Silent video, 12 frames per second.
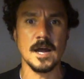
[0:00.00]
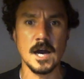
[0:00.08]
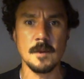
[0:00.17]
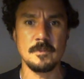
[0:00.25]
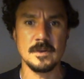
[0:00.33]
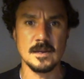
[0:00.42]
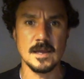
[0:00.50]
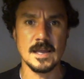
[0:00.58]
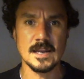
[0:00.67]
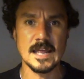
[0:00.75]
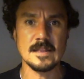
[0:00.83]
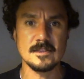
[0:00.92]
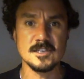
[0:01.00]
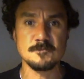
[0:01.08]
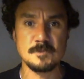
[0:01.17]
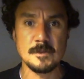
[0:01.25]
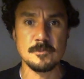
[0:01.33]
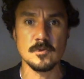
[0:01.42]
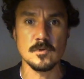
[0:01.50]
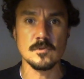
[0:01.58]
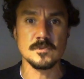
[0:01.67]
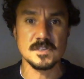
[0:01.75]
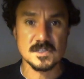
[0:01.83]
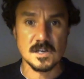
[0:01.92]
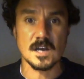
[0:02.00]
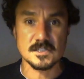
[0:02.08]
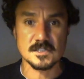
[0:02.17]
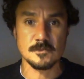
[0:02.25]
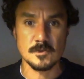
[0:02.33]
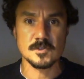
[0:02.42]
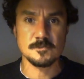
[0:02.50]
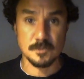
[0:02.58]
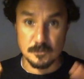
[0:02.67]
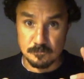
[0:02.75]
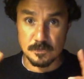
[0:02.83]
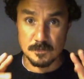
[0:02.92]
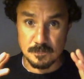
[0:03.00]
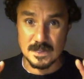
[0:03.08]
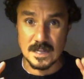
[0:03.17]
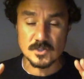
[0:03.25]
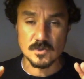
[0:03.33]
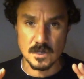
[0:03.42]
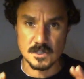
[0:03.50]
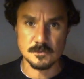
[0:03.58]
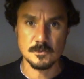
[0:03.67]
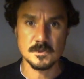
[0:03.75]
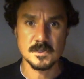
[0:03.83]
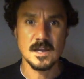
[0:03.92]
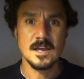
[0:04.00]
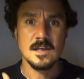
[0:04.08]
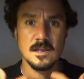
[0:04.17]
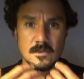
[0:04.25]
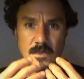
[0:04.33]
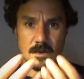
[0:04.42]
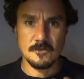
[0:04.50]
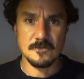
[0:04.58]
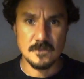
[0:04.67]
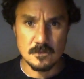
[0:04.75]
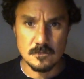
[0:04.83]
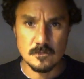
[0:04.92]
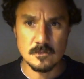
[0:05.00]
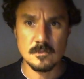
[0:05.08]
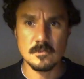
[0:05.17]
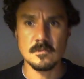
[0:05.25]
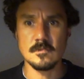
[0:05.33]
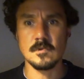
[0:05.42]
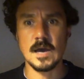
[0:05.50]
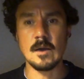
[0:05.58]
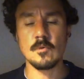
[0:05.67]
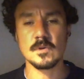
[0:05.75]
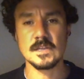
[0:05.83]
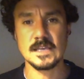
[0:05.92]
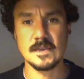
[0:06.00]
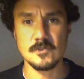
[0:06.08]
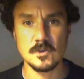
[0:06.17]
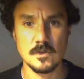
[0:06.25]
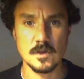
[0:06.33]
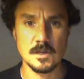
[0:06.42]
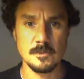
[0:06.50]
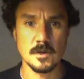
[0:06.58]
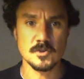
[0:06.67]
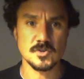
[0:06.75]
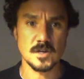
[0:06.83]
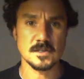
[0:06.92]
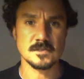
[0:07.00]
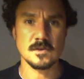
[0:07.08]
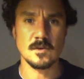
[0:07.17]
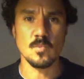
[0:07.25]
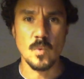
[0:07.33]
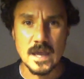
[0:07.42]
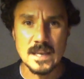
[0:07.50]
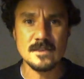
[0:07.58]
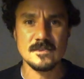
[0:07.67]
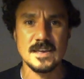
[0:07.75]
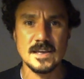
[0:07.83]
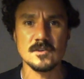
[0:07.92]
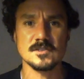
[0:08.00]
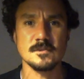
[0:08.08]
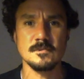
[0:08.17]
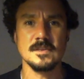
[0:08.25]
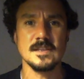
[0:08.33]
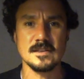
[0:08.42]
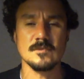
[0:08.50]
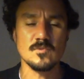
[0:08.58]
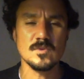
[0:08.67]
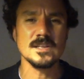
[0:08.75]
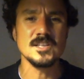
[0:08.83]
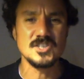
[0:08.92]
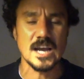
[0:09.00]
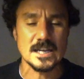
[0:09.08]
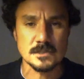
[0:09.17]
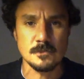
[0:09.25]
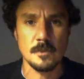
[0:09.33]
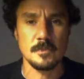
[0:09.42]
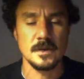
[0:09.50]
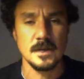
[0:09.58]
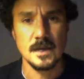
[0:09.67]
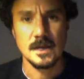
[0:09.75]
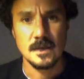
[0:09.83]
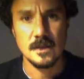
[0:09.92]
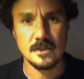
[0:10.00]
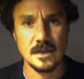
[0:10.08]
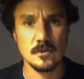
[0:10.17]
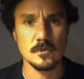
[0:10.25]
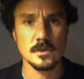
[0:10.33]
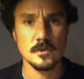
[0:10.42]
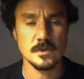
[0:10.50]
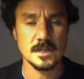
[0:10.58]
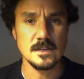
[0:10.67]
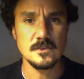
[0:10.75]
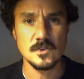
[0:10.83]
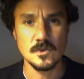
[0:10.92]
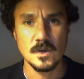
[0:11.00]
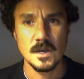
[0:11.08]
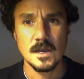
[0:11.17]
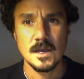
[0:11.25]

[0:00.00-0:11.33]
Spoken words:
up and let these people, these customers, potential customers that have outwardly giving you their email address and waiting to hear something that really jacks them up and that they can really relate to.